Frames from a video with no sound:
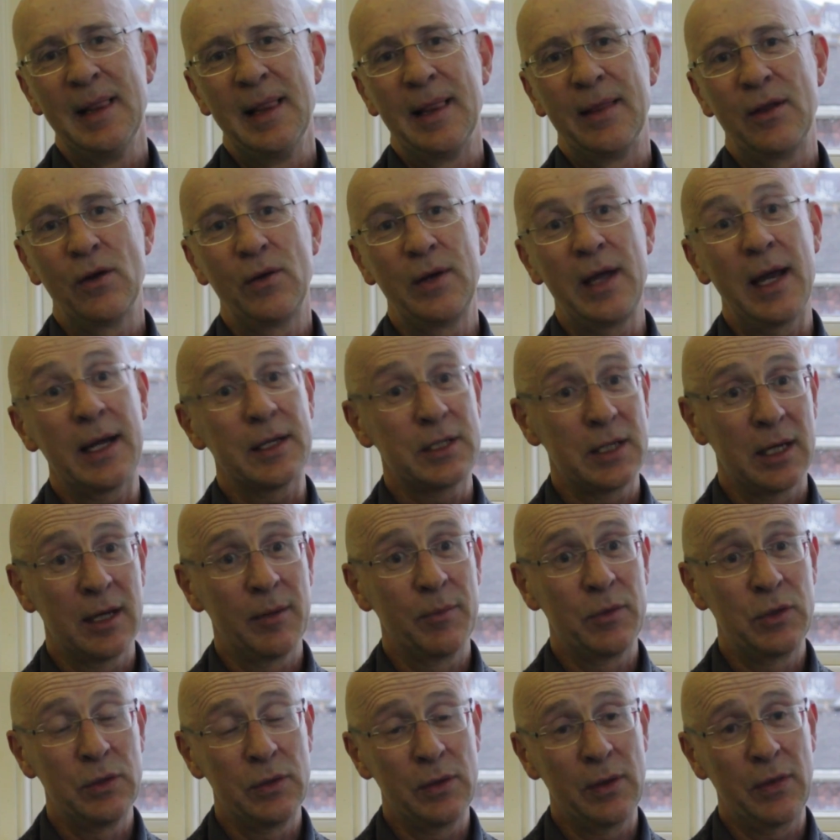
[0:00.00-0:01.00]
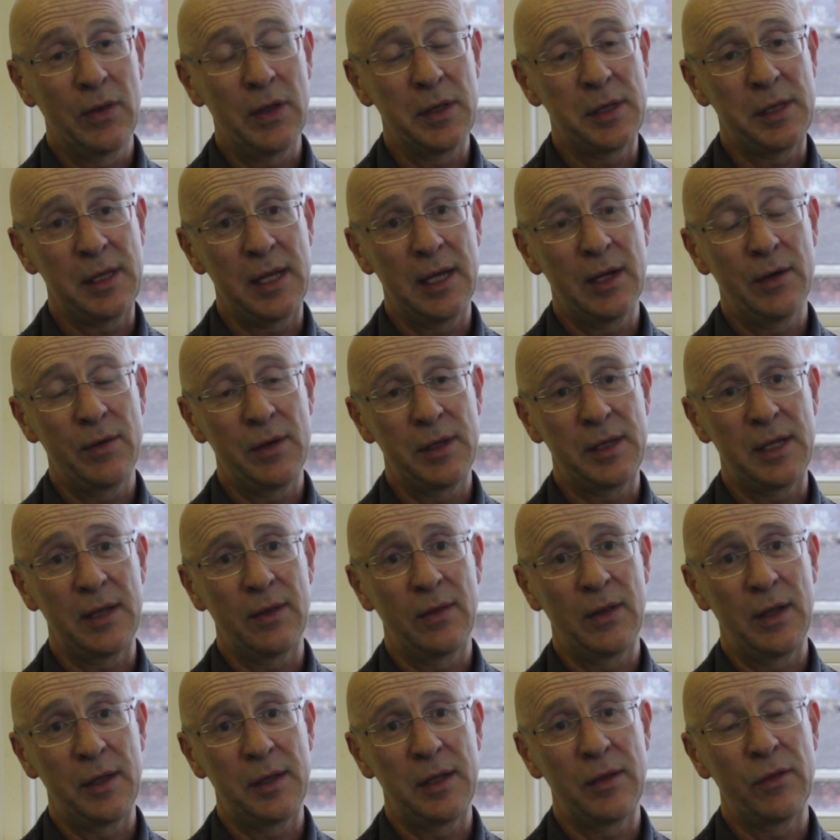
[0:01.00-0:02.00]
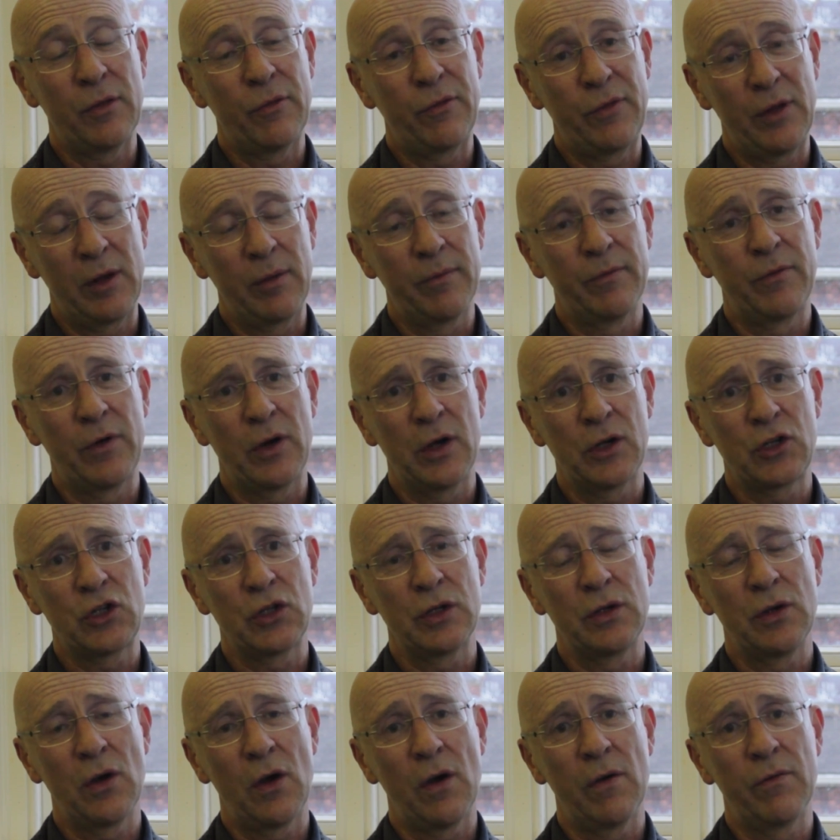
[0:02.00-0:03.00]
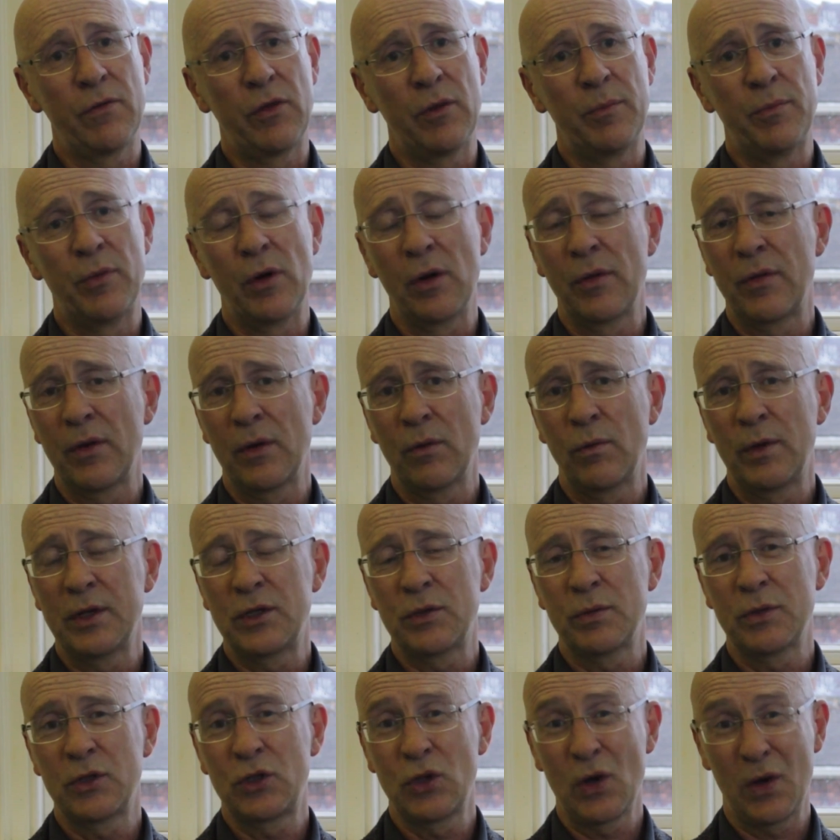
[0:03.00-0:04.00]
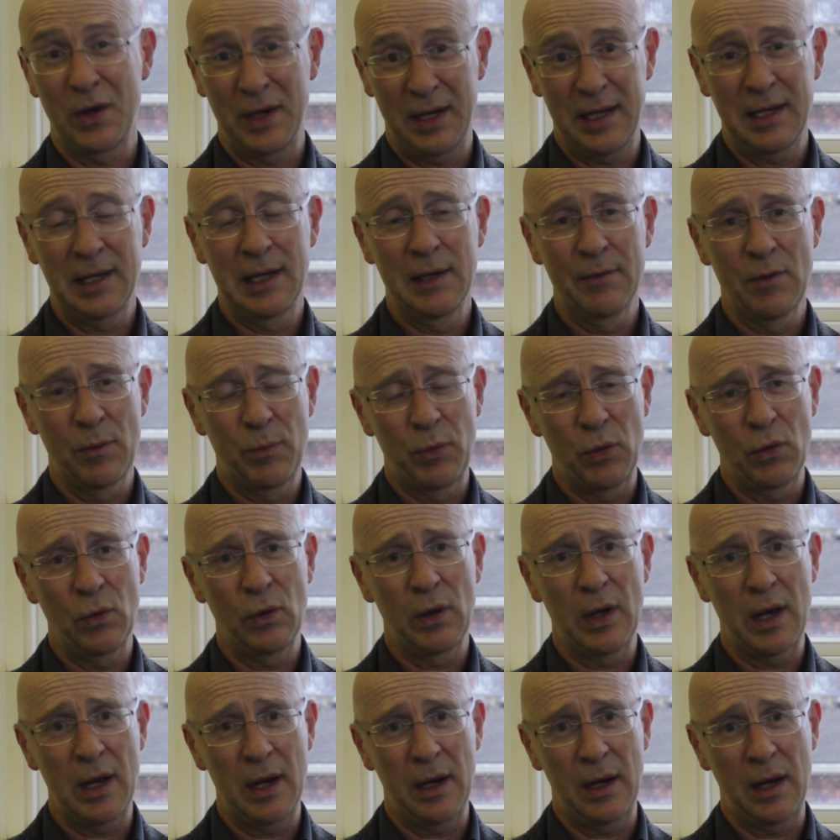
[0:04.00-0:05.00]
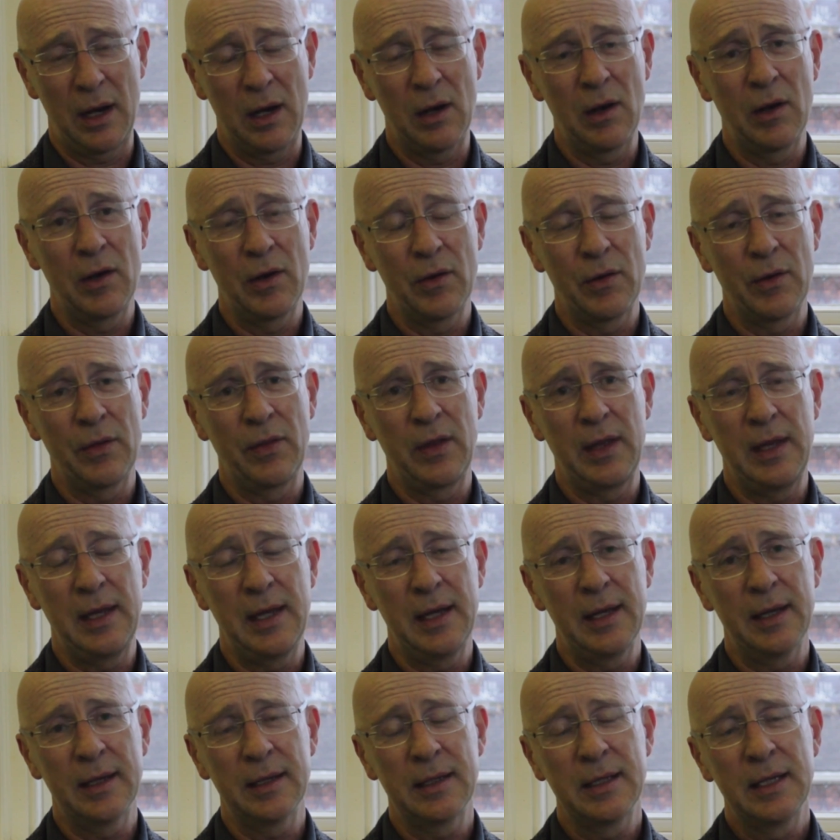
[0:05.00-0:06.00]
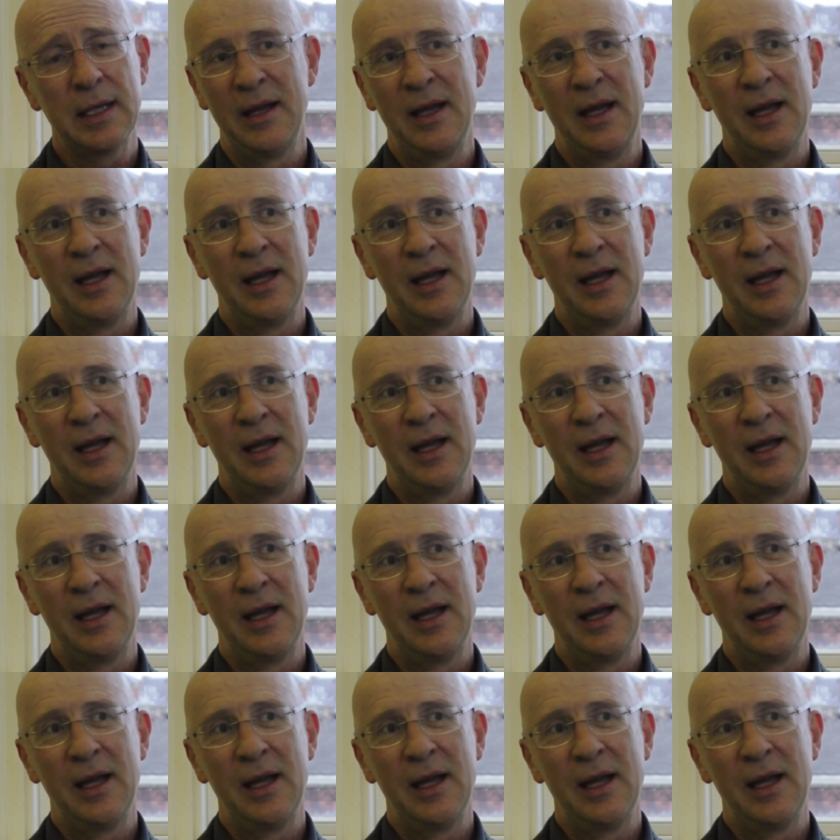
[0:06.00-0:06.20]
The only acting I'm doing this year is in the film version of The Brother, which was shot in Liverpool earlier in the year.